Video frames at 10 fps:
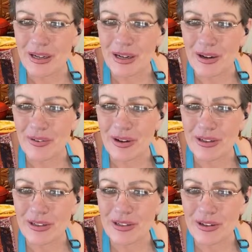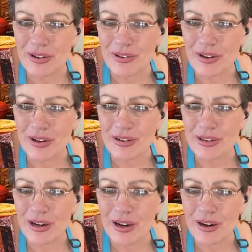And I watched during the
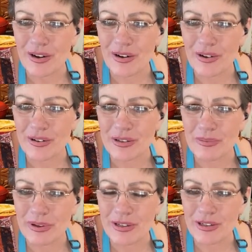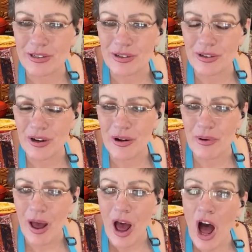entire cruise, but just couldn't
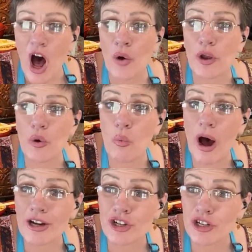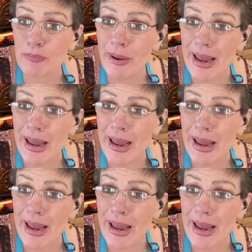comment. Oh, you watched